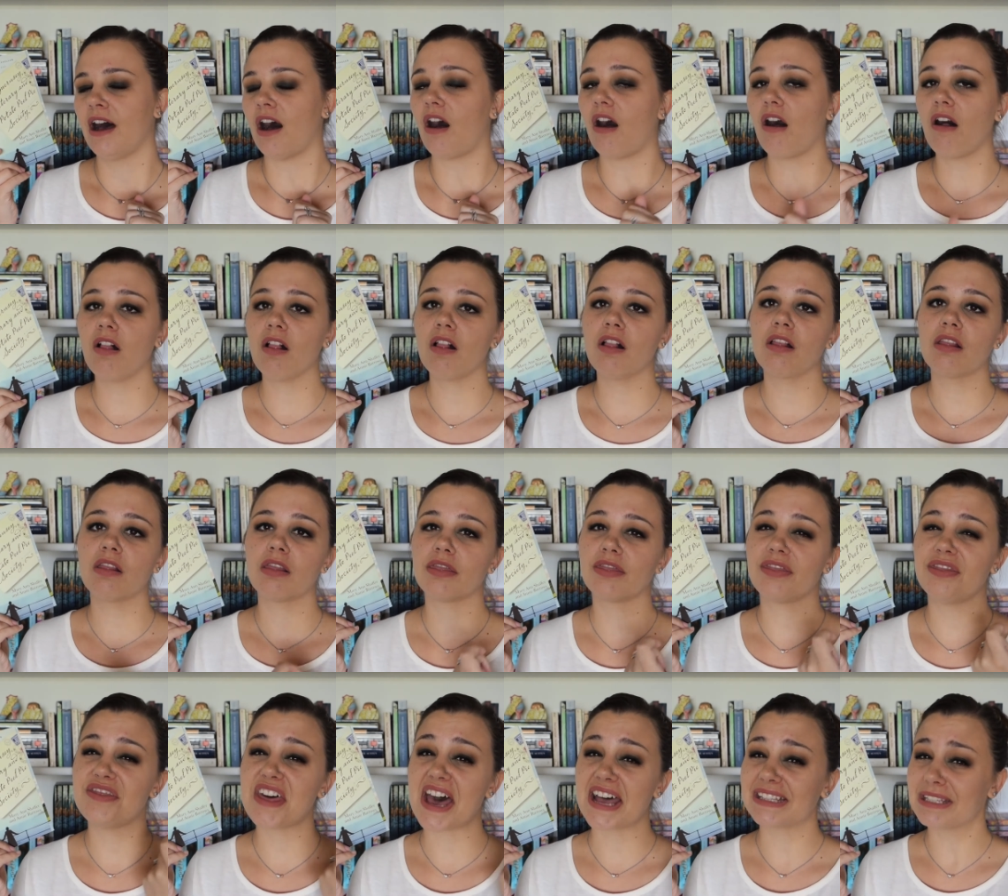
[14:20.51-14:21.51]
All
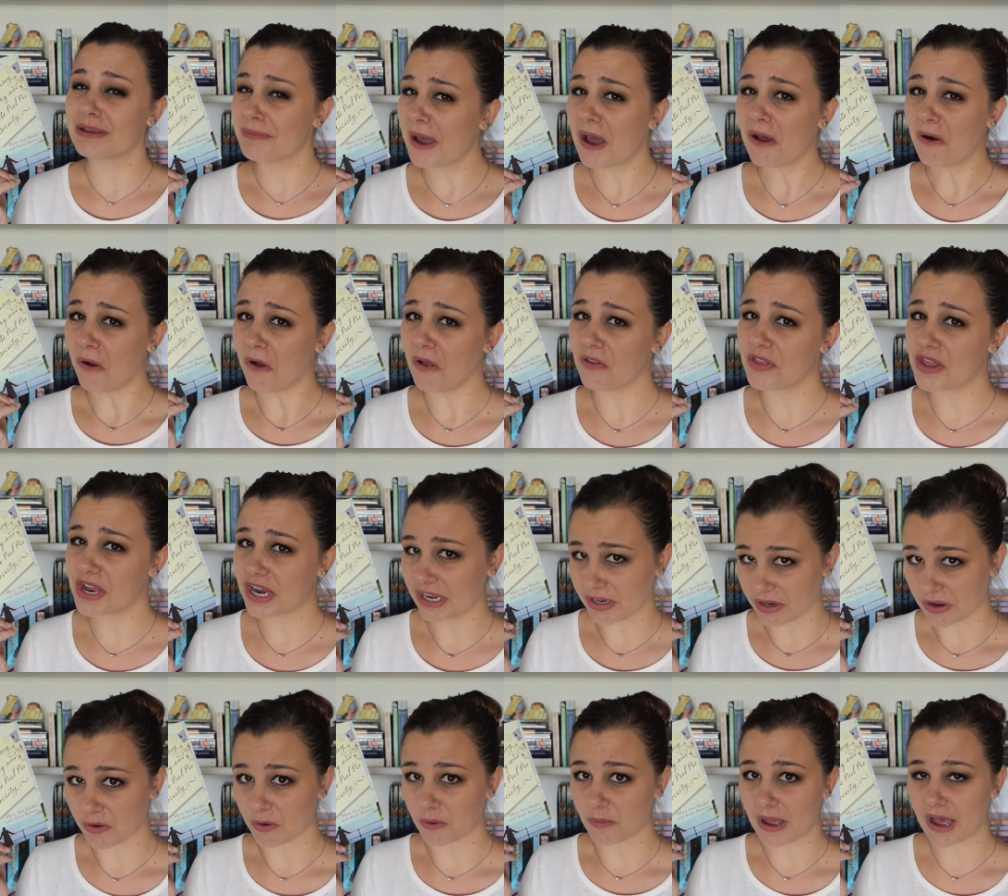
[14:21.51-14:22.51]
that's about all that I
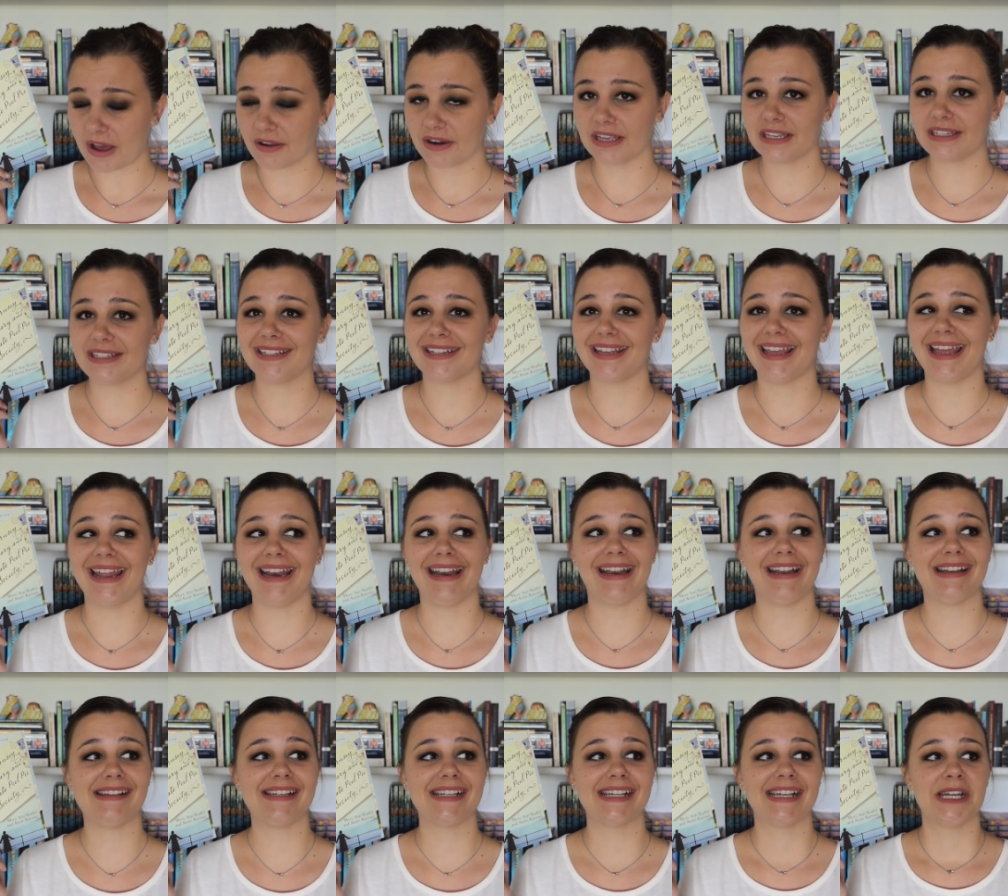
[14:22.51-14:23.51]
know about it
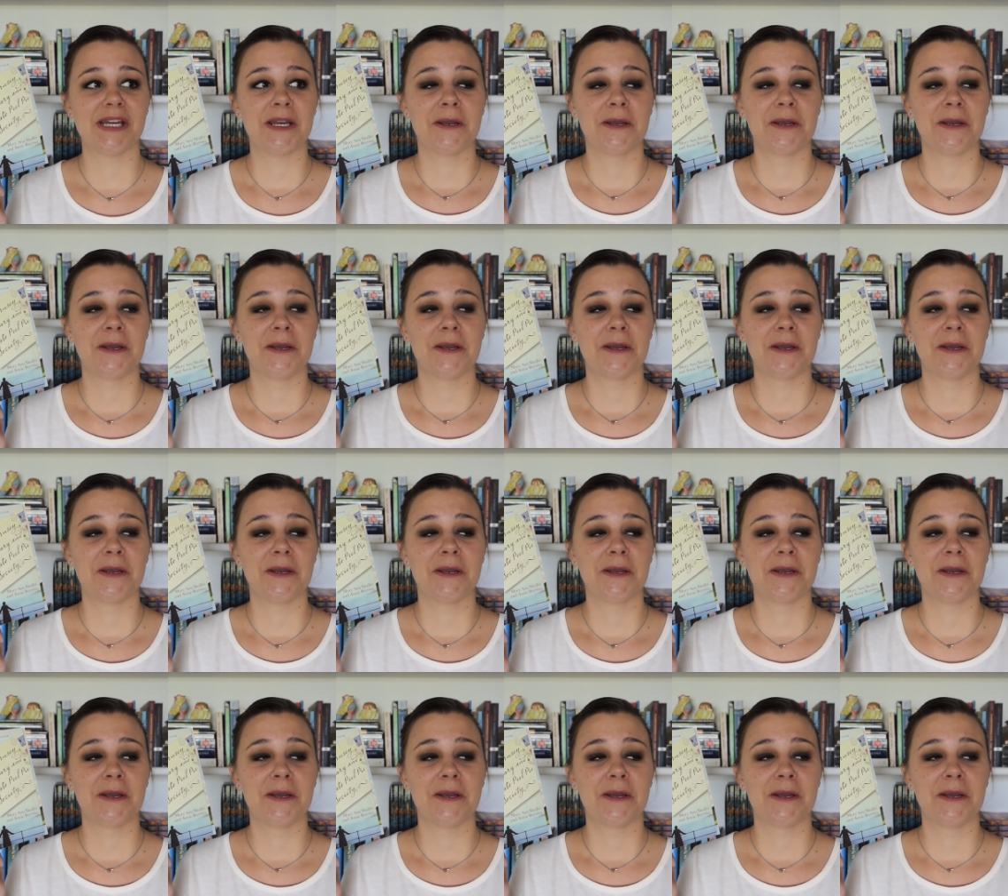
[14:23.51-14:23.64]
and